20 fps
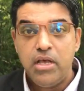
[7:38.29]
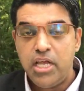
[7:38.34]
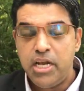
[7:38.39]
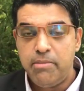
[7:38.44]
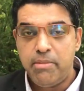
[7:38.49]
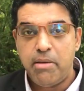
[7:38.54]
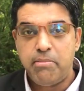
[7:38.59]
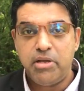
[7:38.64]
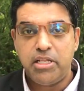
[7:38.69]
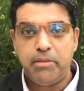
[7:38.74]

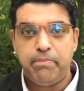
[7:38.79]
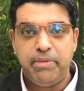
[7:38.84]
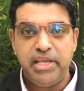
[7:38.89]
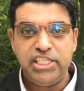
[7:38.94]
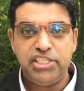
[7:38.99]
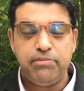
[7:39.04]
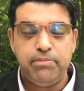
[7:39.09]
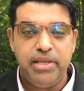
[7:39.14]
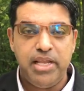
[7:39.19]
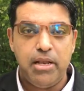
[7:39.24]
Remember, the
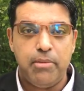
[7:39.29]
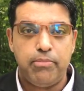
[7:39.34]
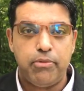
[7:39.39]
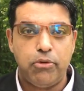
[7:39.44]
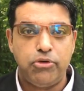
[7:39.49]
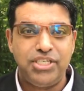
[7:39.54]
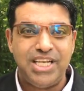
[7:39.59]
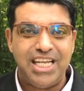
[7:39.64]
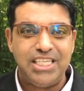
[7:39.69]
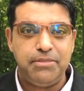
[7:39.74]
piecemeal
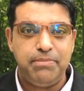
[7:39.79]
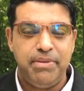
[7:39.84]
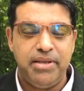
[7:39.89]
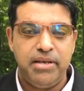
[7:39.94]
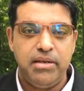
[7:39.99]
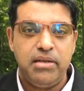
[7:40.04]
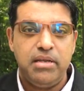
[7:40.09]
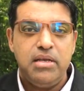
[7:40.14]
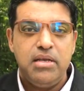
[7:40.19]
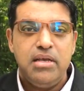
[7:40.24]
approach has
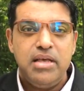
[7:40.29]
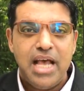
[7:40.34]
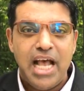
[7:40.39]
been